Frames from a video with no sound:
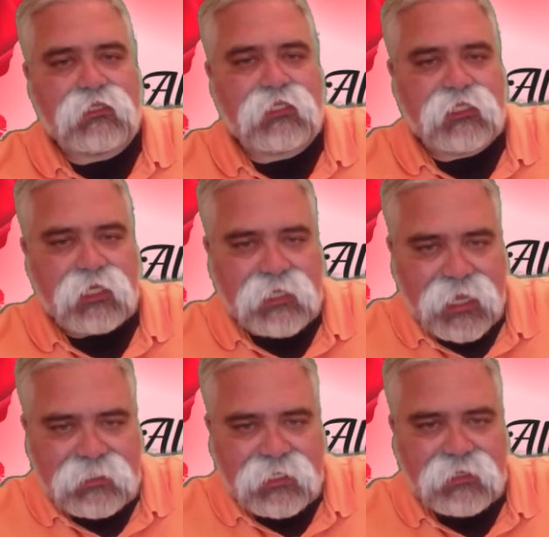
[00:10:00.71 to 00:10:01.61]
She
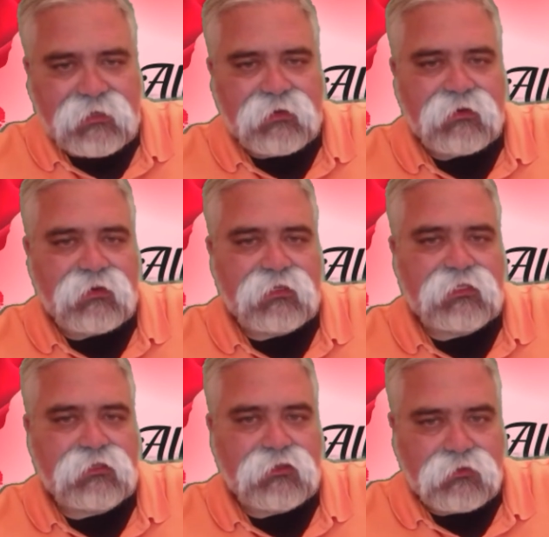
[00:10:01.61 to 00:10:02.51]
takes it
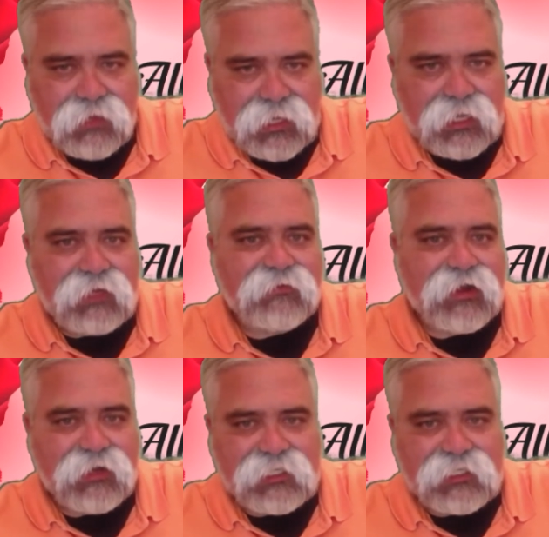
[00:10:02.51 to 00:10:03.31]
to mean very